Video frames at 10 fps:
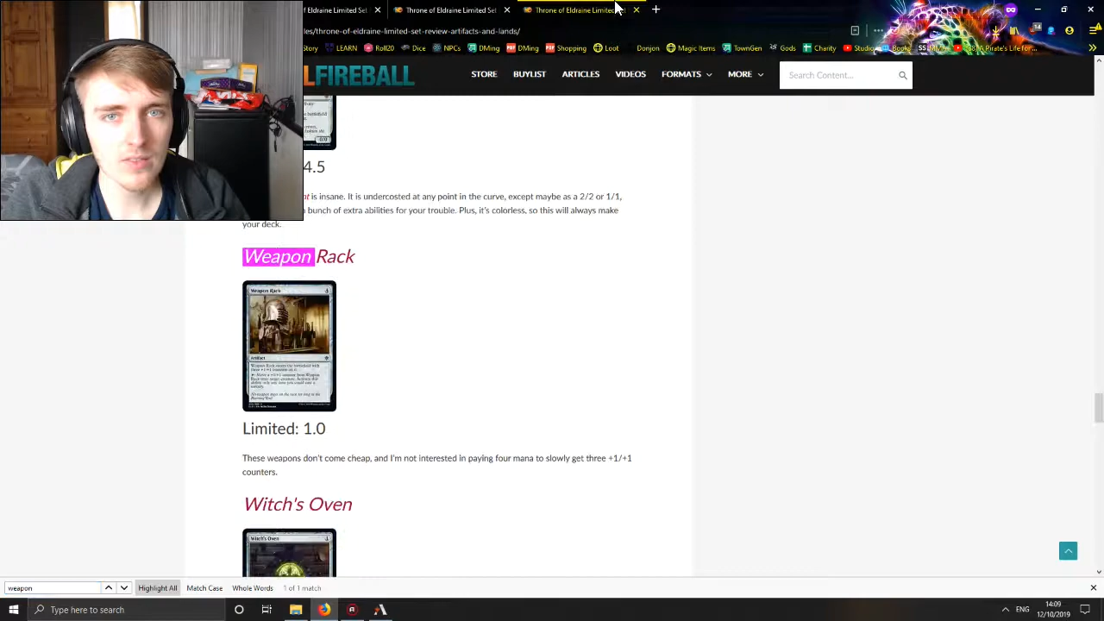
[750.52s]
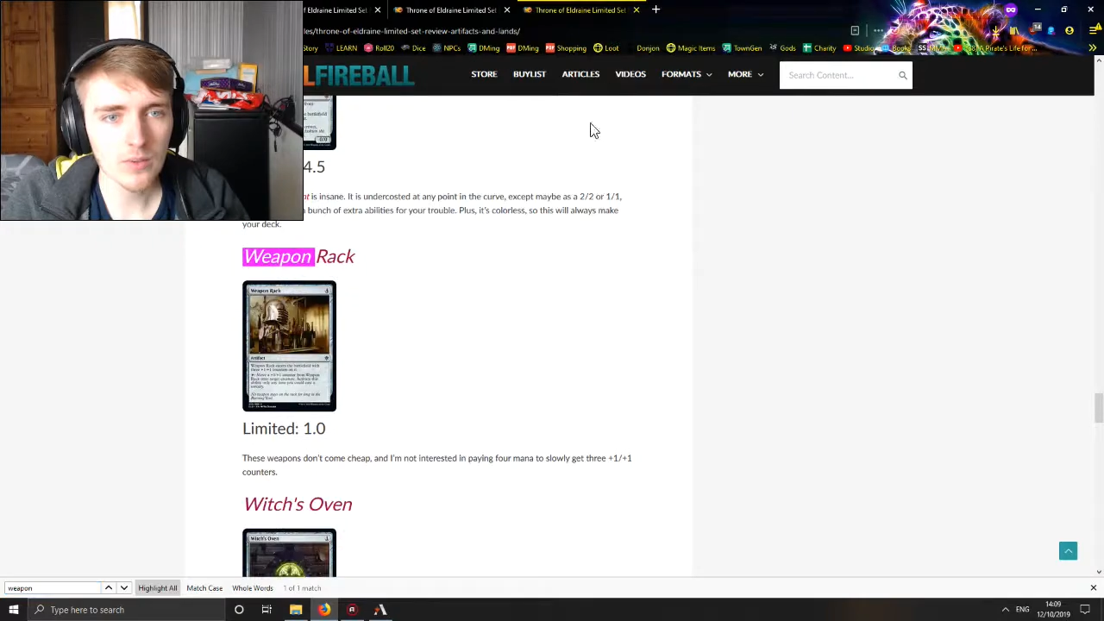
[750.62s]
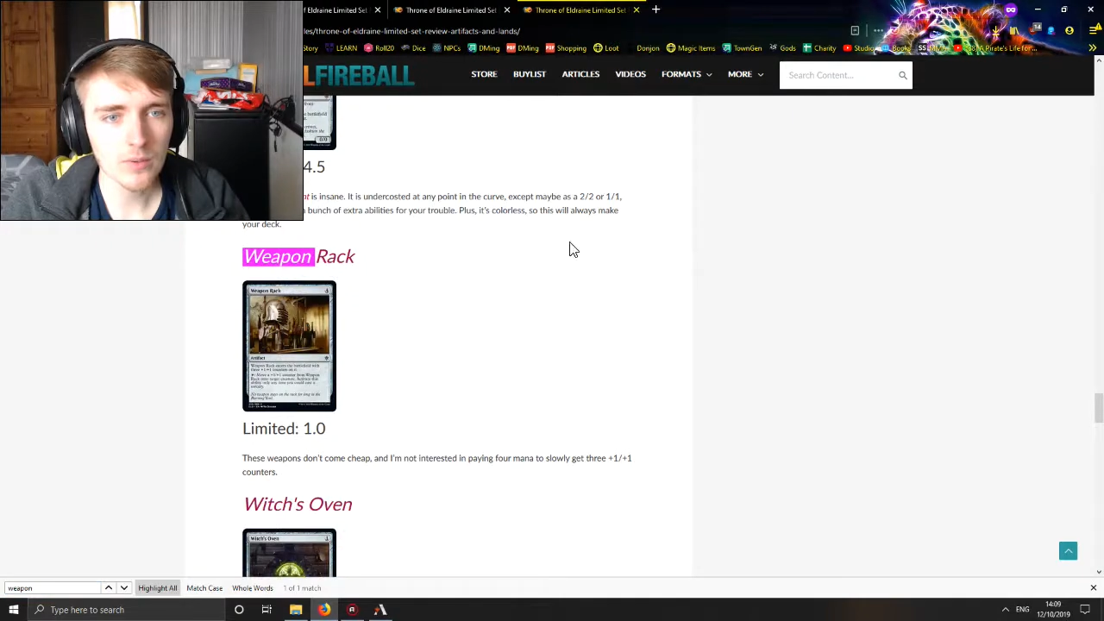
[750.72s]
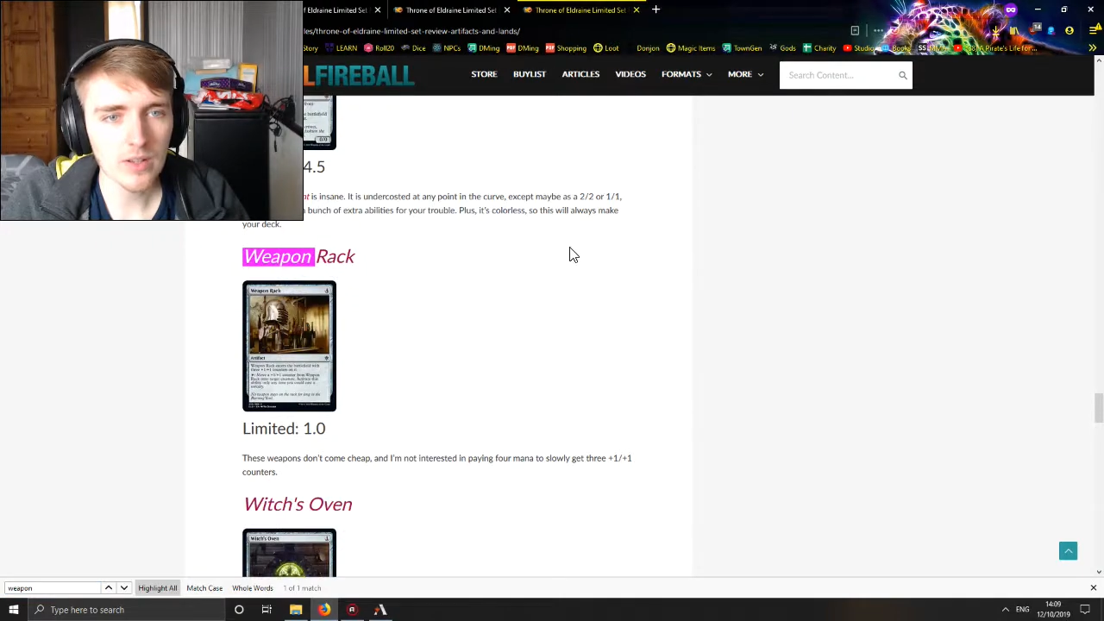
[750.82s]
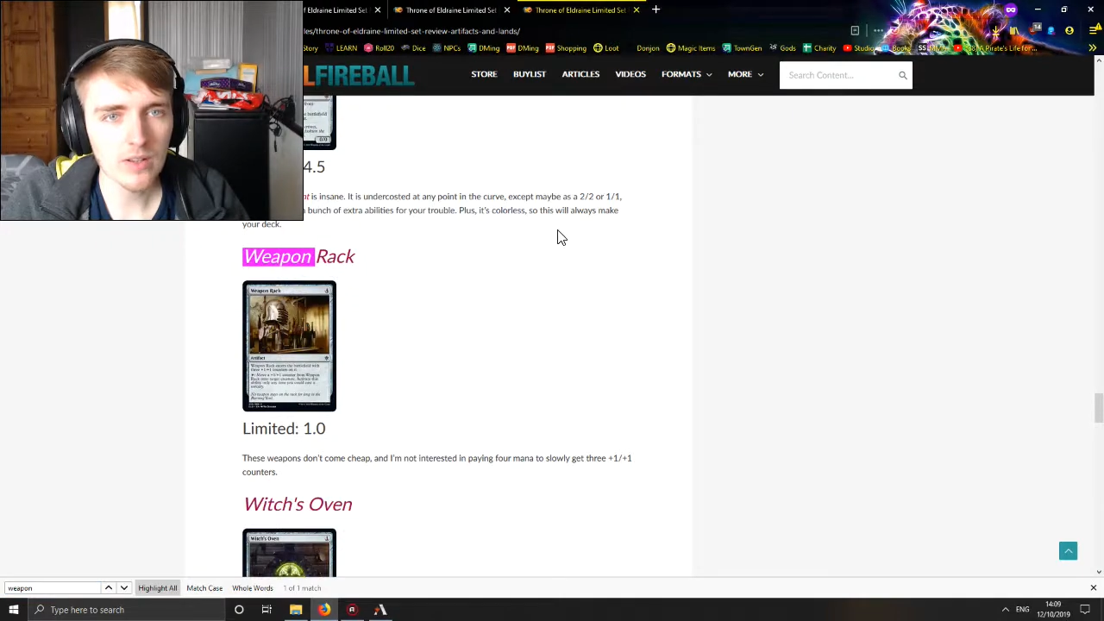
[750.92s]

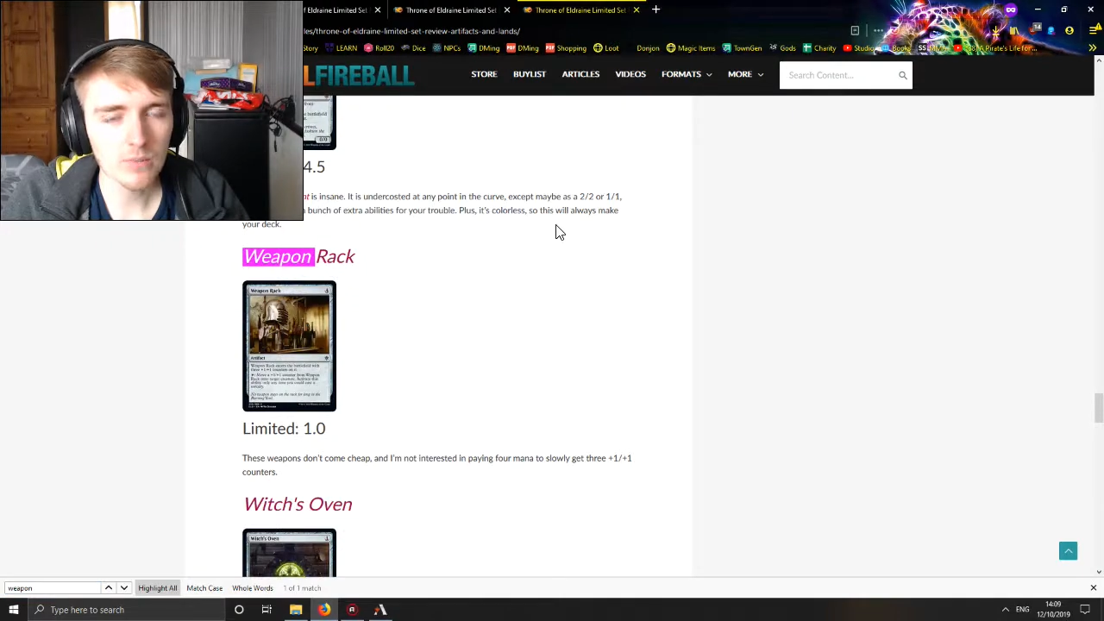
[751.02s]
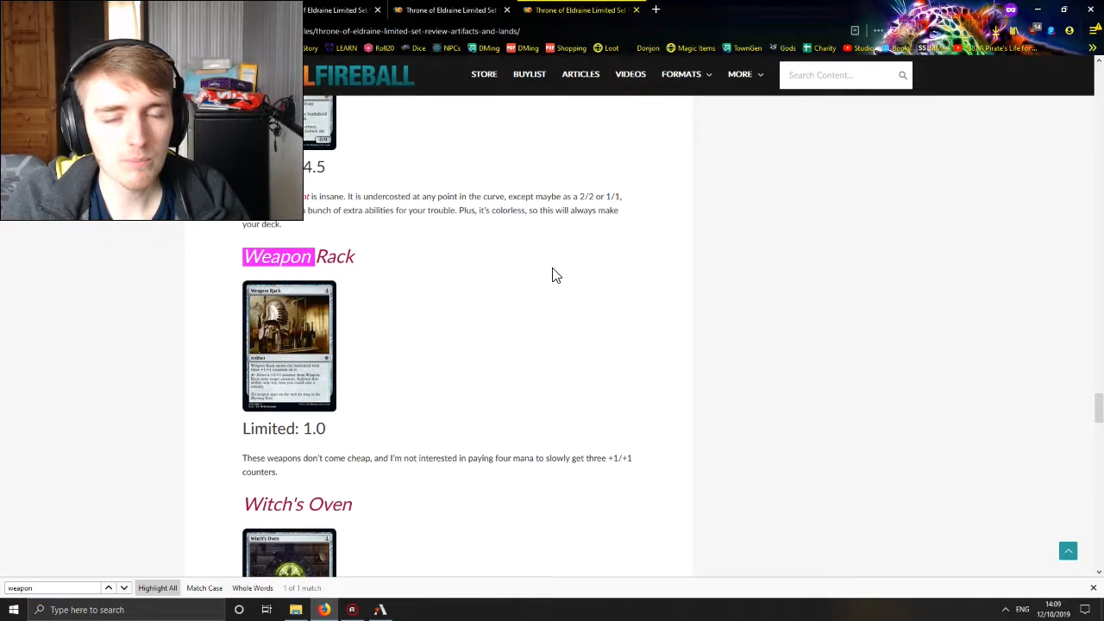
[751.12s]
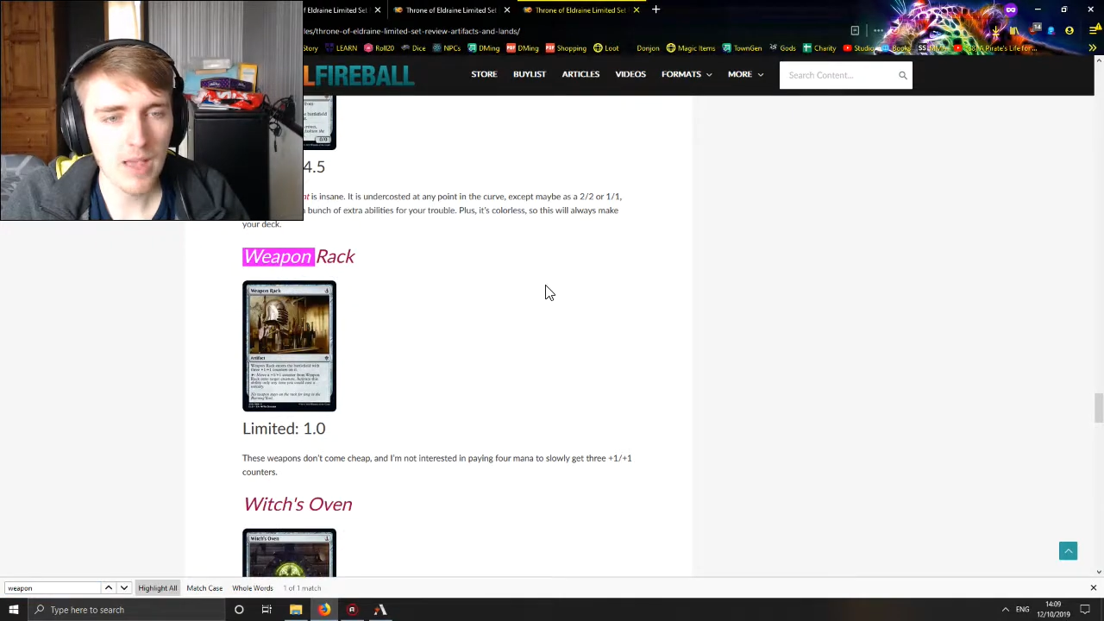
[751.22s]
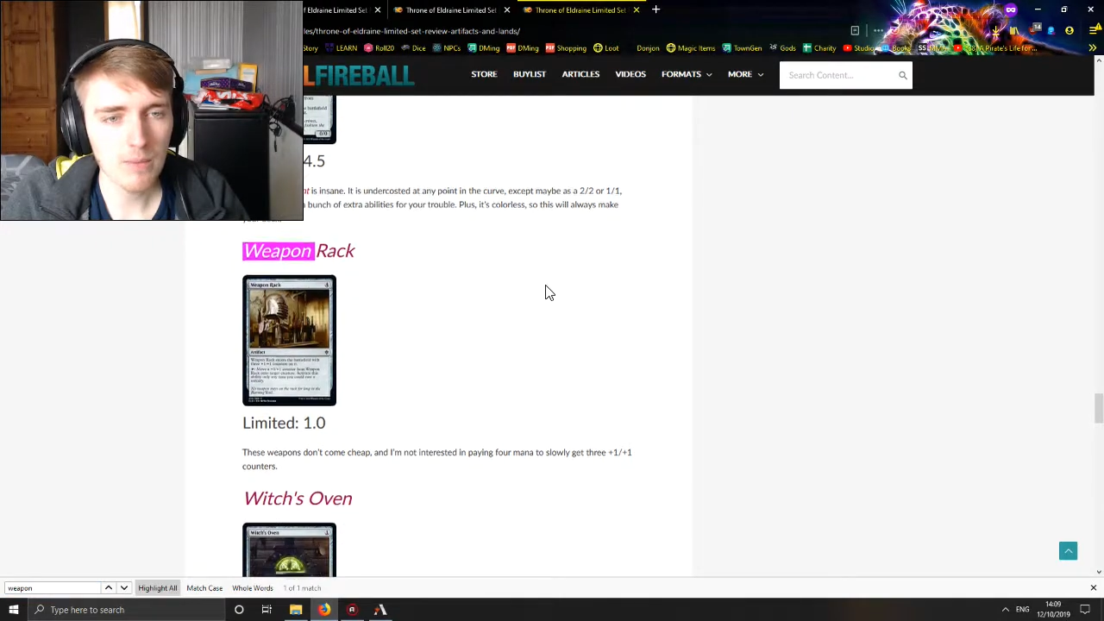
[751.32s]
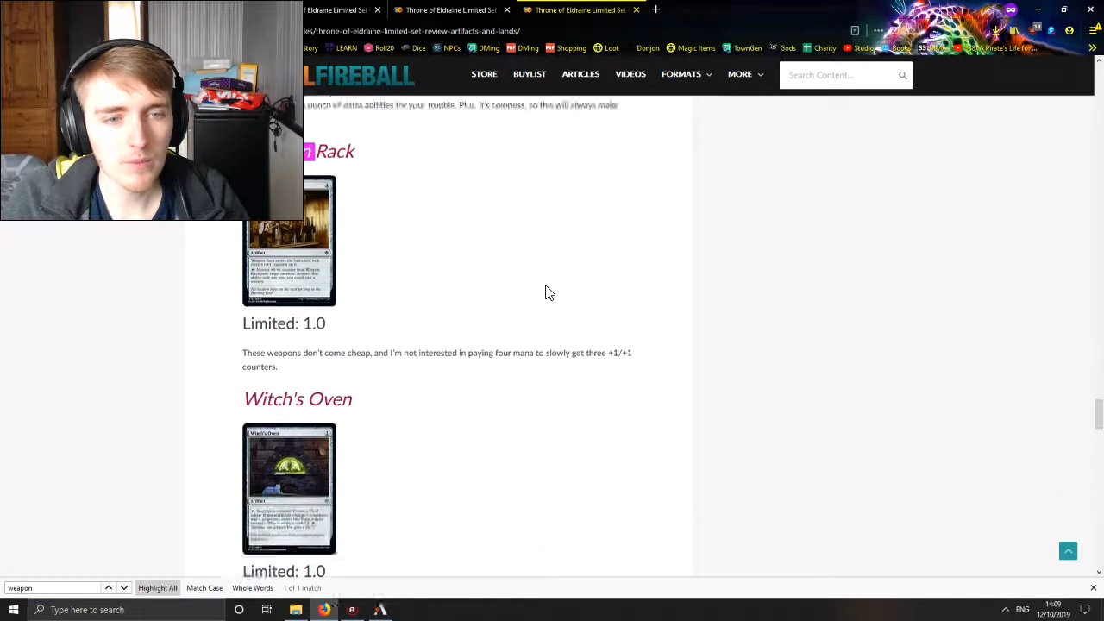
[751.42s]
that we'll
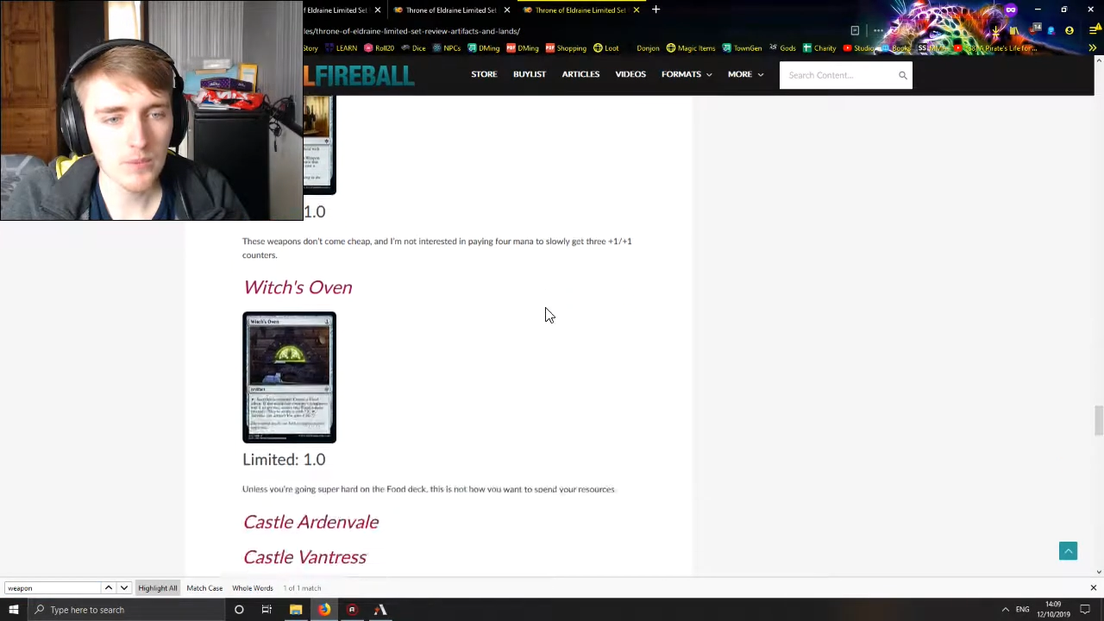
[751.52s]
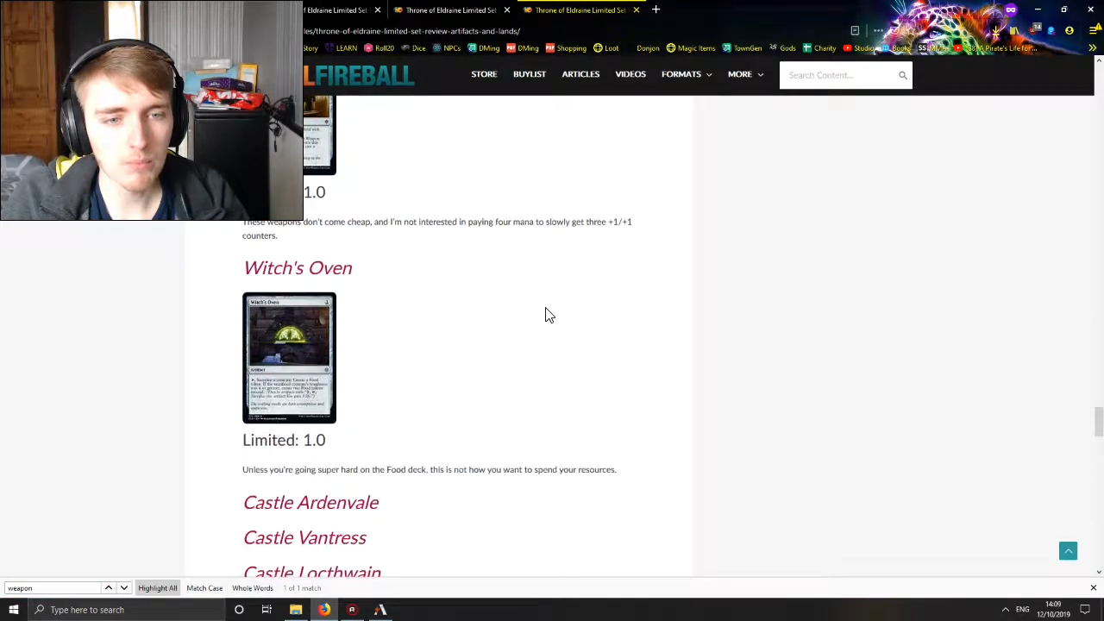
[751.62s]
be able to